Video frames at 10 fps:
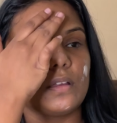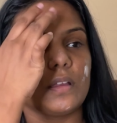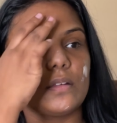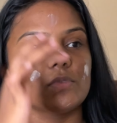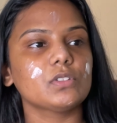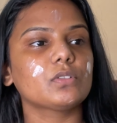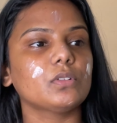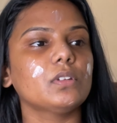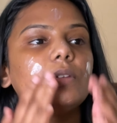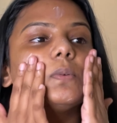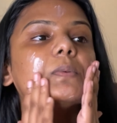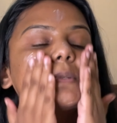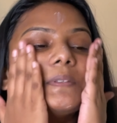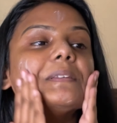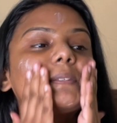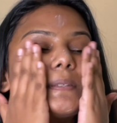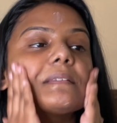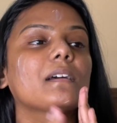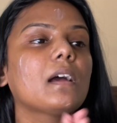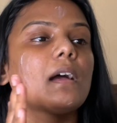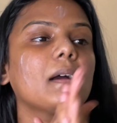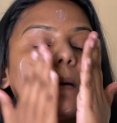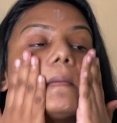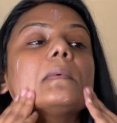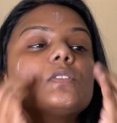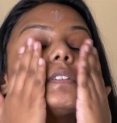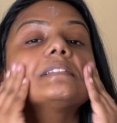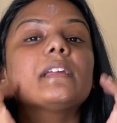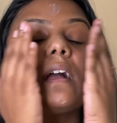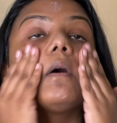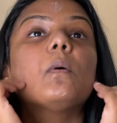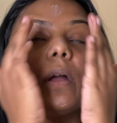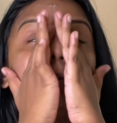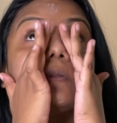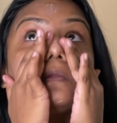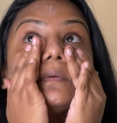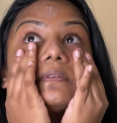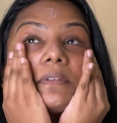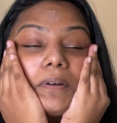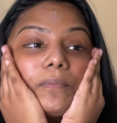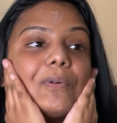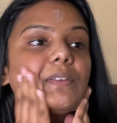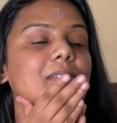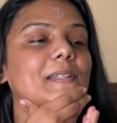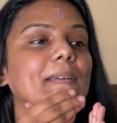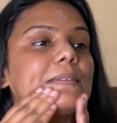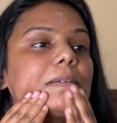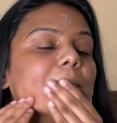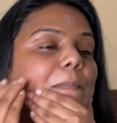I'm just going to use this just like how I would use a moisturizer.